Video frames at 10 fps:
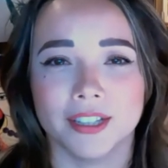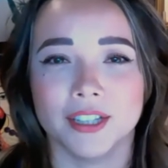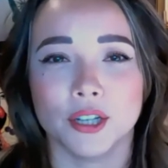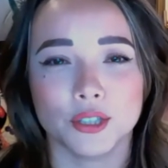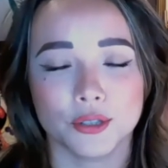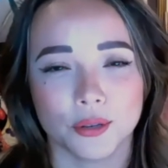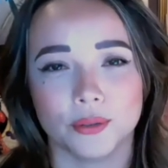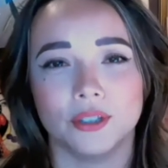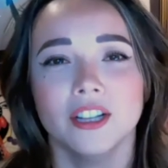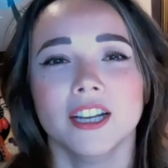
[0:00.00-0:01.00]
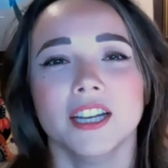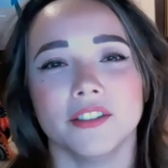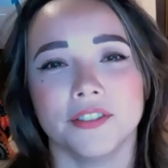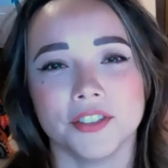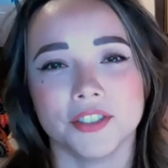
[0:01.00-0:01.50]
years total
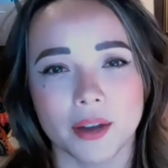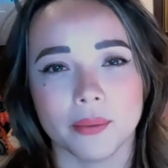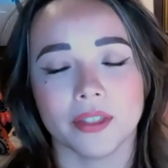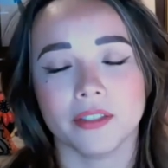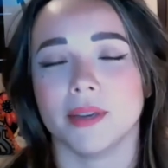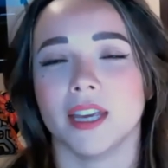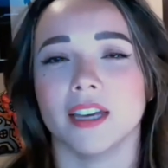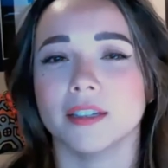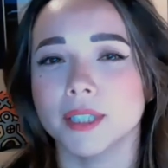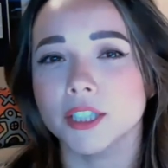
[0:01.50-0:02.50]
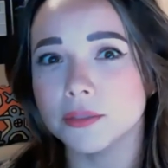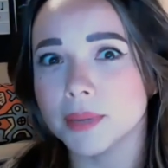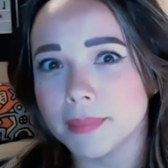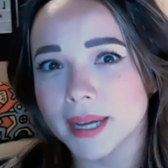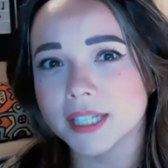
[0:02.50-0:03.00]
if you stay with me. I'm going to do
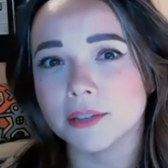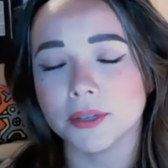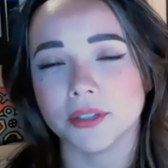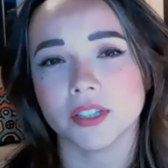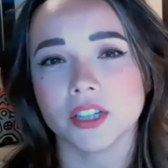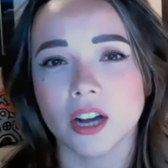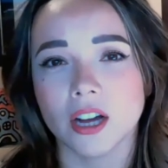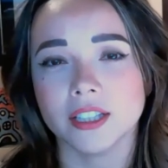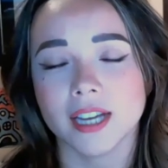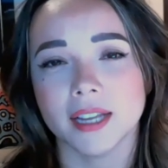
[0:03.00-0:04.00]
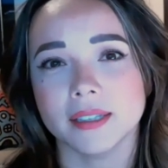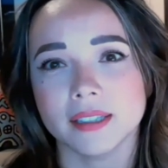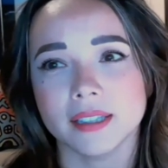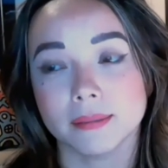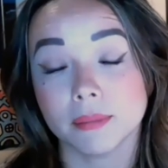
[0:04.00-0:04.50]
my best to put this
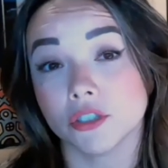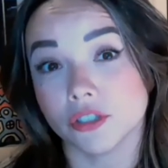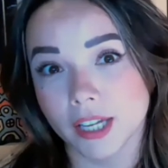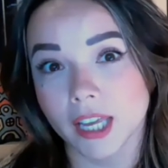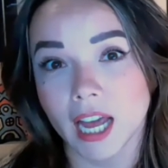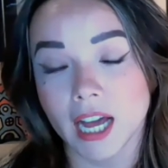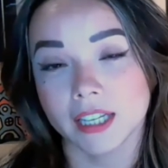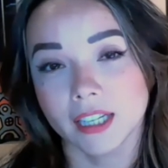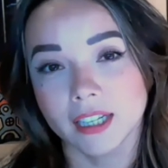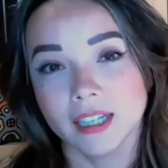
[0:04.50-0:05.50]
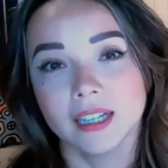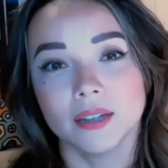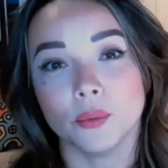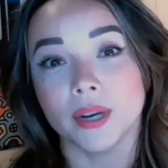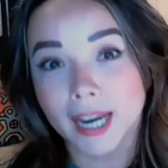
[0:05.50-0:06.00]
content as much as I can
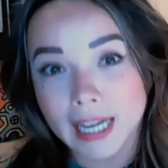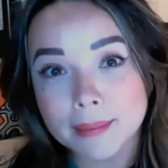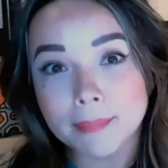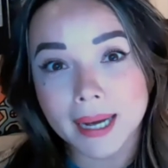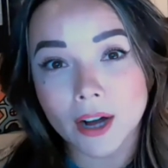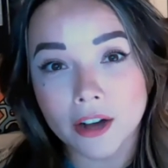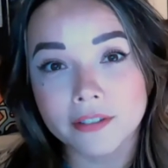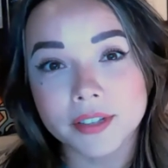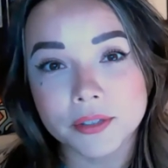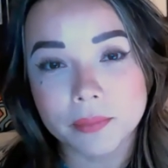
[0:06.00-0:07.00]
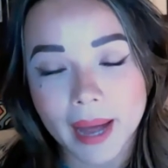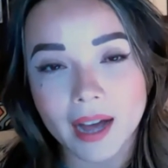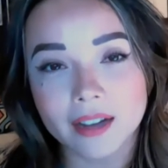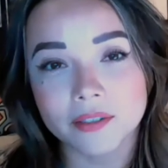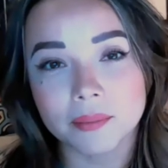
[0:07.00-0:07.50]
when I get my office
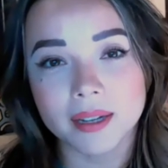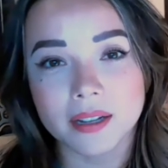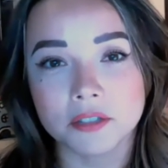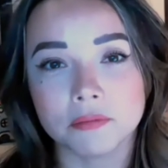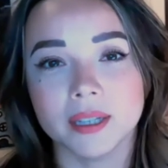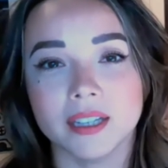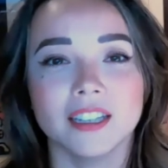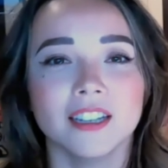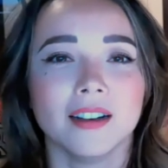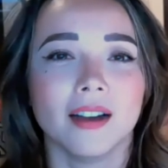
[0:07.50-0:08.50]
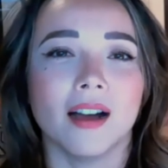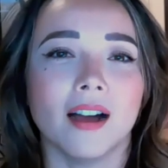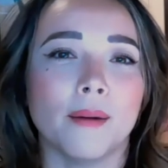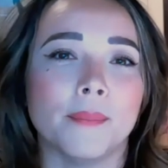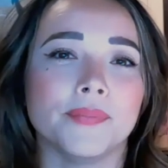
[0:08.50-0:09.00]
back from my husband.
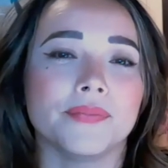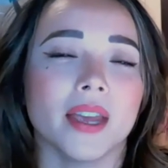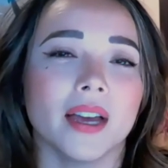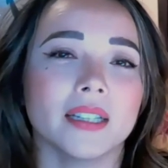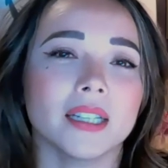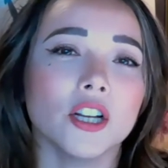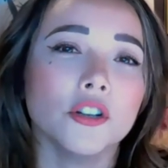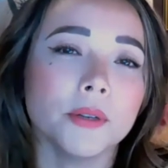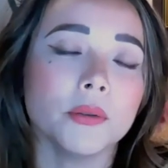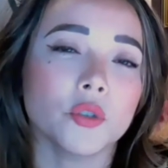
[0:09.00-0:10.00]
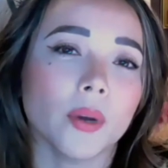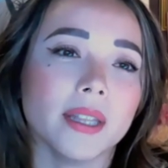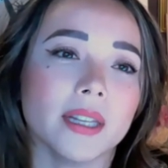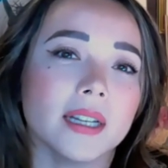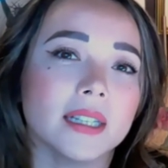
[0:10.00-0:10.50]
Um, and I hope you
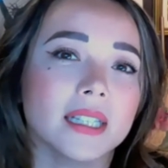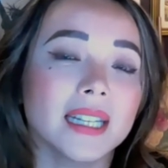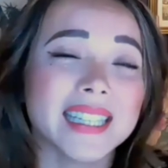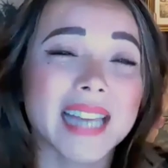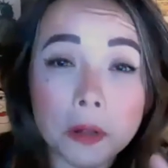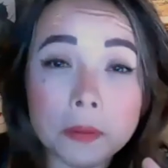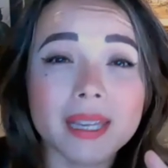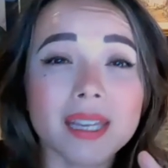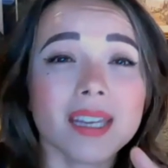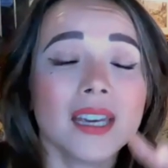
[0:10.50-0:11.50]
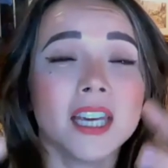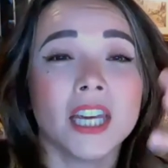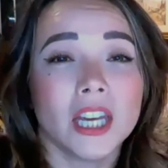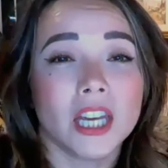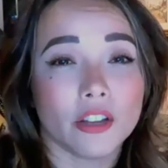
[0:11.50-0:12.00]
enjoy this. Tell me
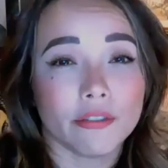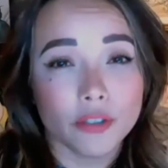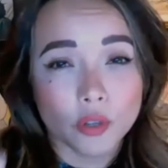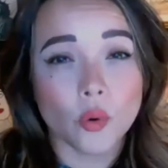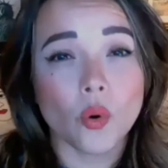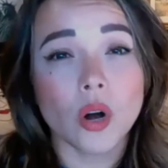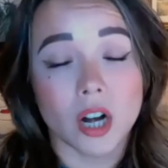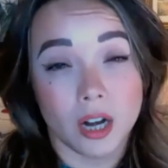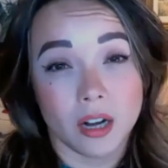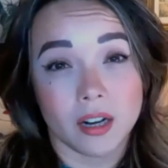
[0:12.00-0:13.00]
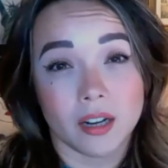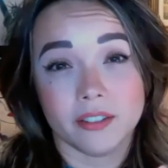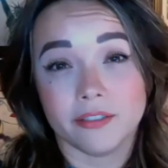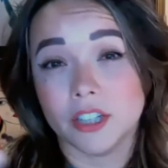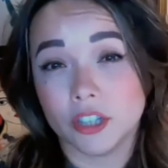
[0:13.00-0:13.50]
if you're
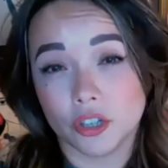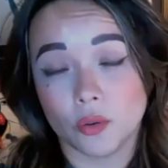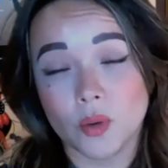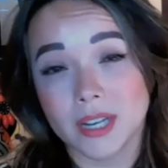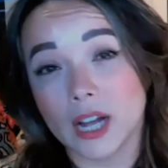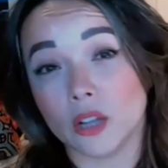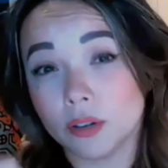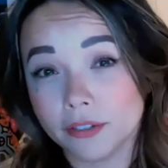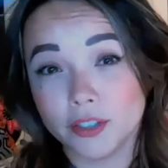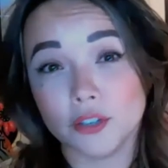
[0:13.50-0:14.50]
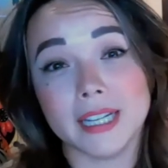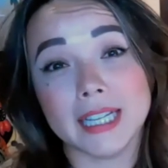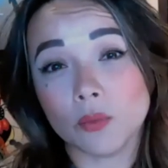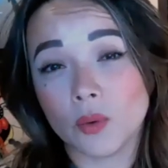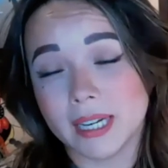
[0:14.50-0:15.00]
finishing 1L or if you're
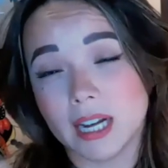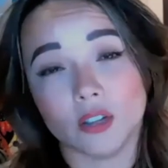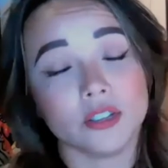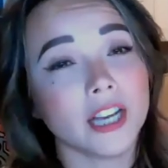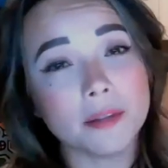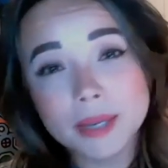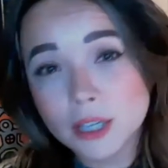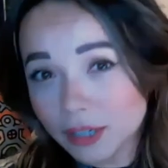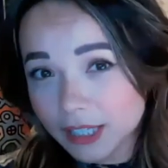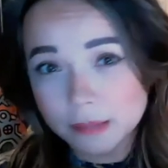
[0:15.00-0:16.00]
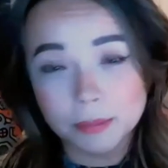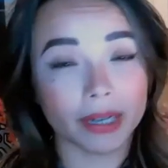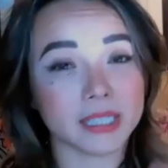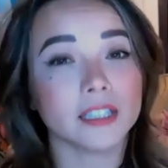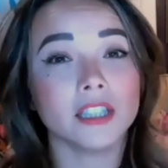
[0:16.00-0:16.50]
in 1L, tell me your
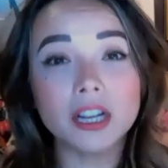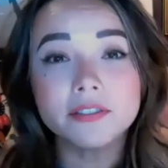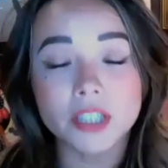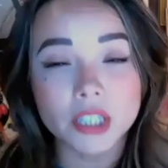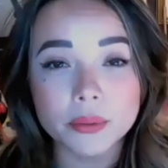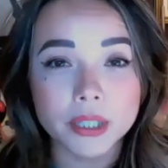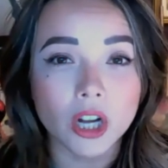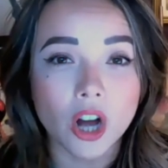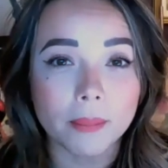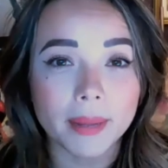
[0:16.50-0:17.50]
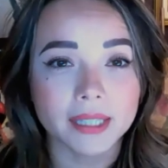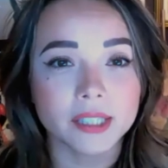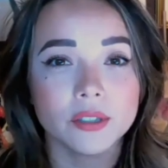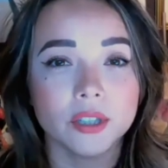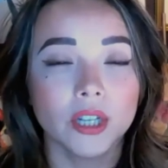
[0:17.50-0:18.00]
experience. I'd love to know in the
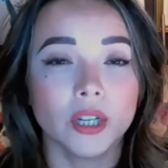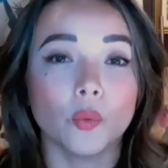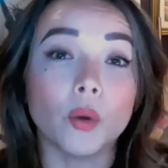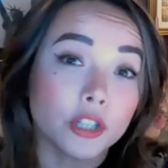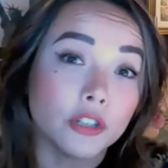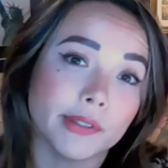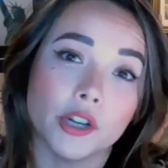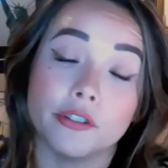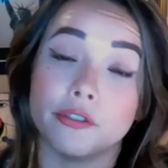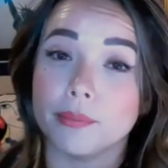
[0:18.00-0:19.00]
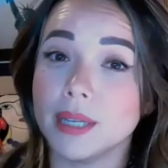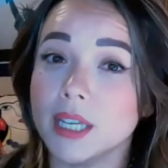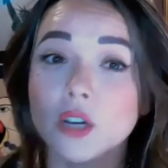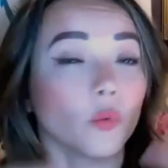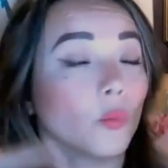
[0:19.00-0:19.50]
comments what you've learned from
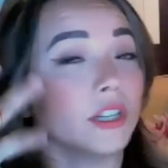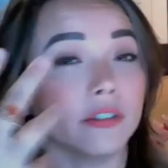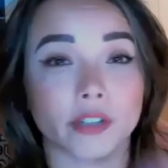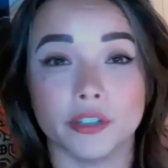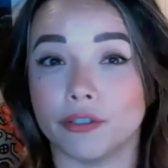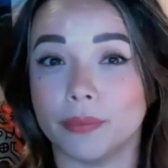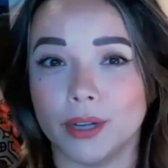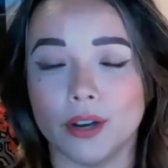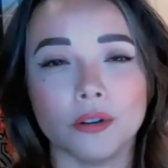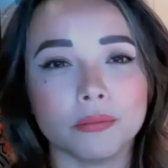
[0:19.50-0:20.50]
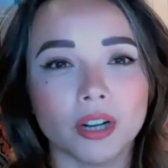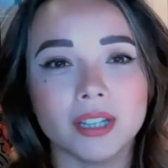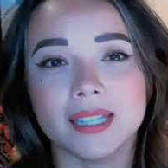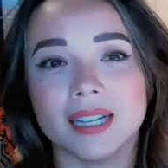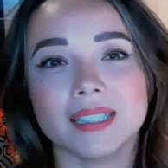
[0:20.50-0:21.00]
me or what you've learned from your own
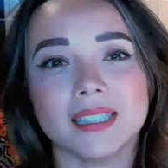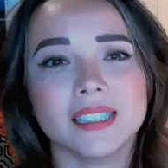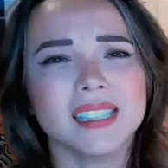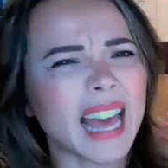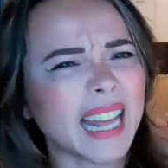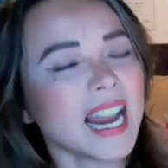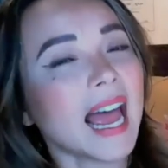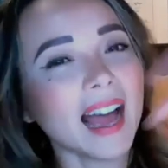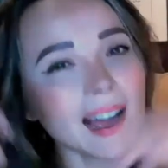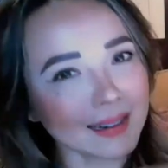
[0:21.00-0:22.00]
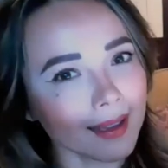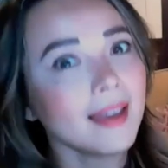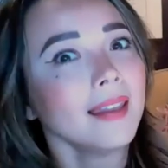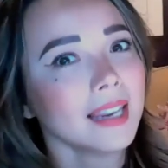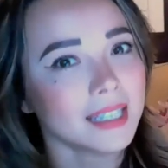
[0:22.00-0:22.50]
processes and add
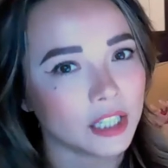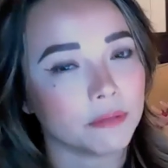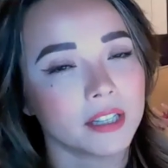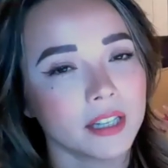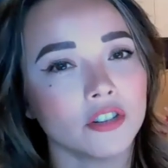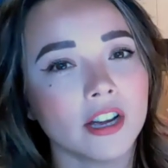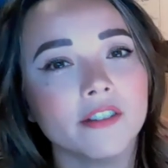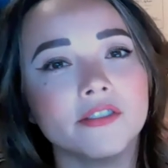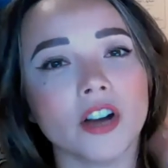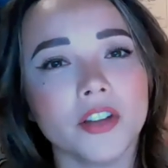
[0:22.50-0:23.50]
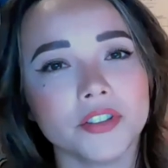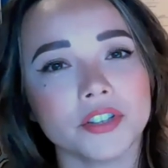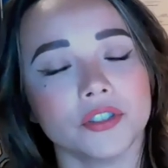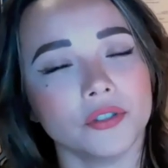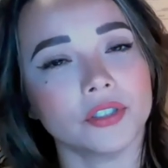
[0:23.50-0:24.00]
any tips that you have for
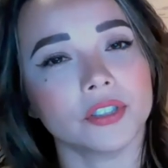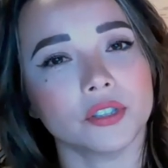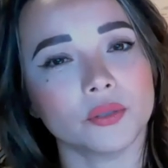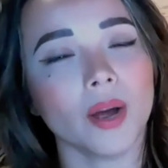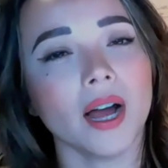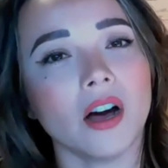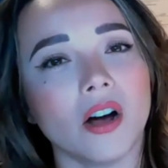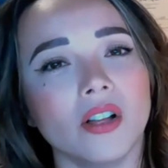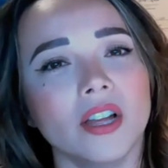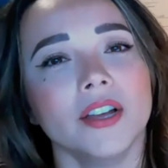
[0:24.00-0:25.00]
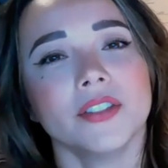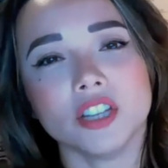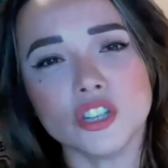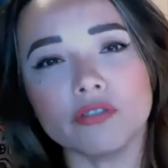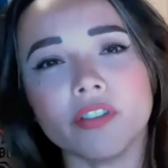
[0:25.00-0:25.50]
other students as well
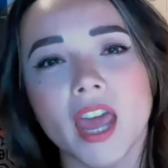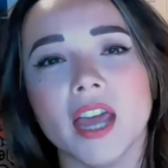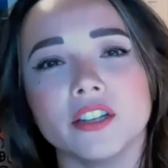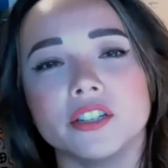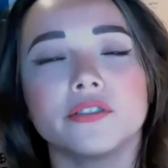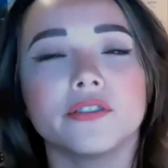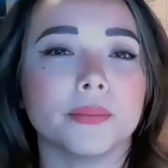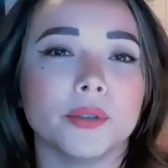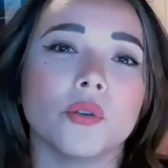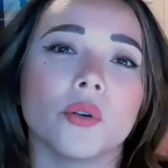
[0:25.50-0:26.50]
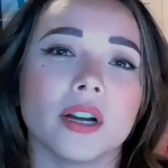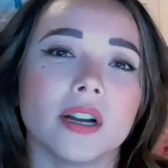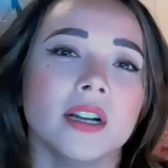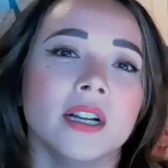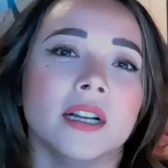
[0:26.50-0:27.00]
that you've gained from
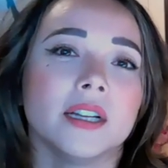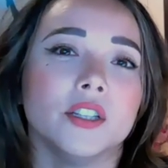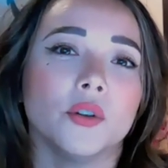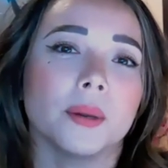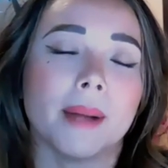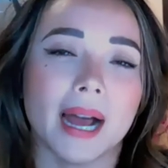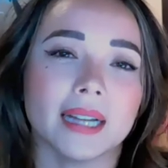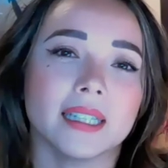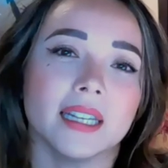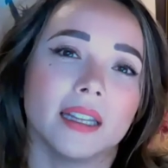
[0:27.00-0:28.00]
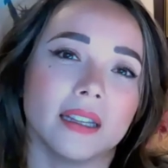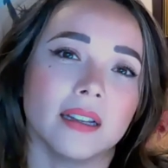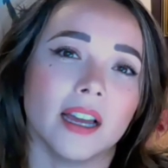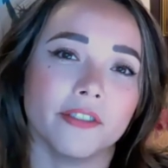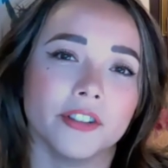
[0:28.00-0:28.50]
your your
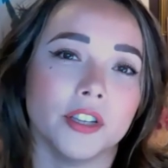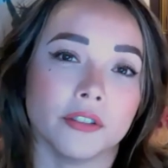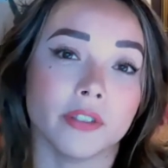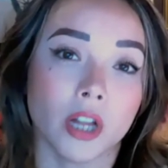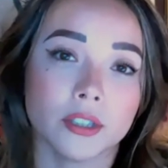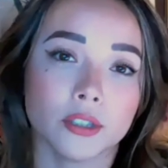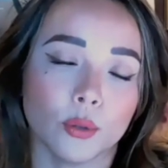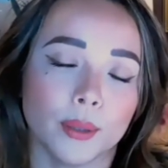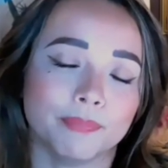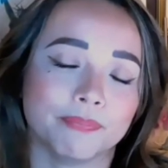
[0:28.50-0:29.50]
passing every year of law school.